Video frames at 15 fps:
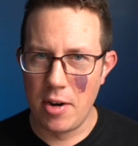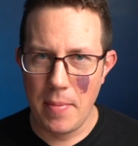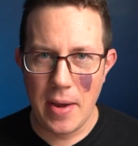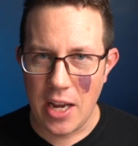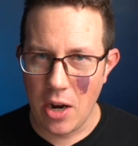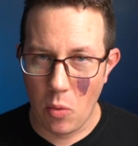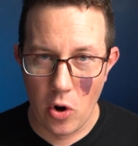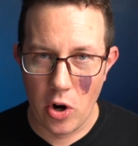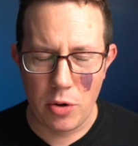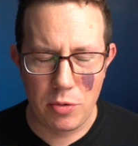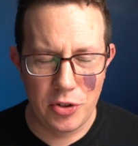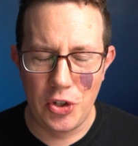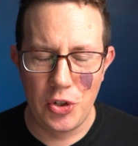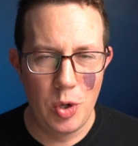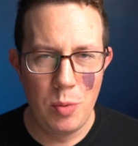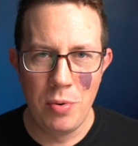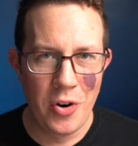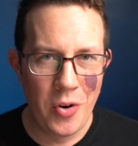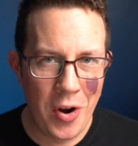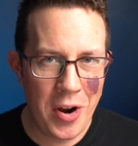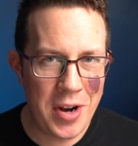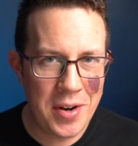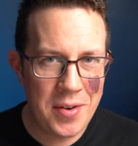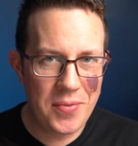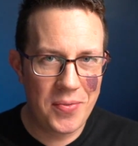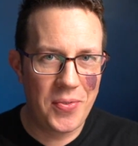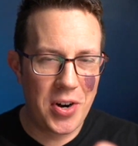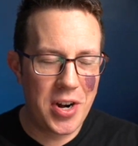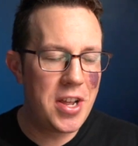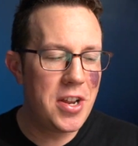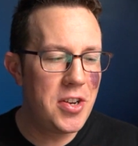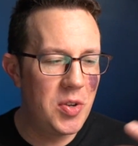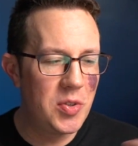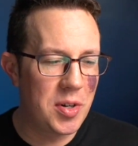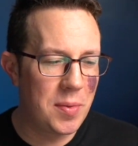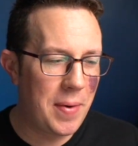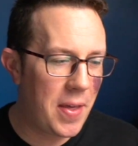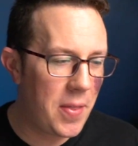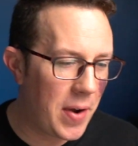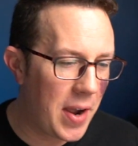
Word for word: to make it work, which is super annoying for an end user, by the